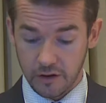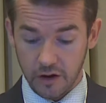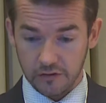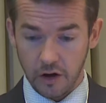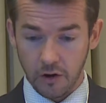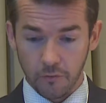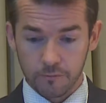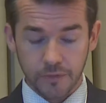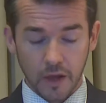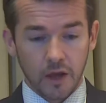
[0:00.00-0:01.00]
as a
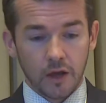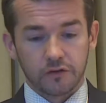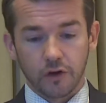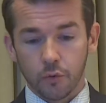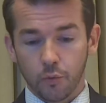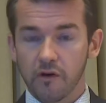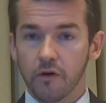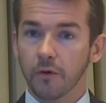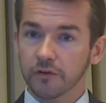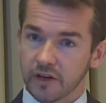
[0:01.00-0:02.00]
whole. So
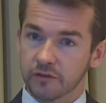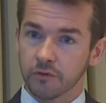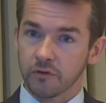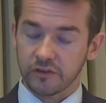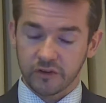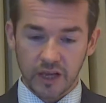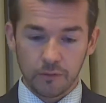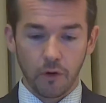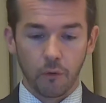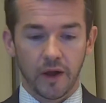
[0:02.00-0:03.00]
we're a multidisciplinary
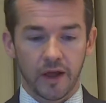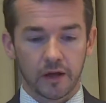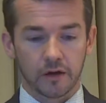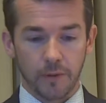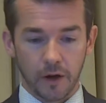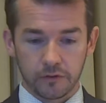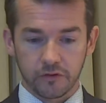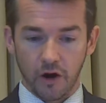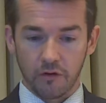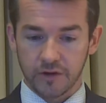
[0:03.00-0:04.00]
team. We're composed of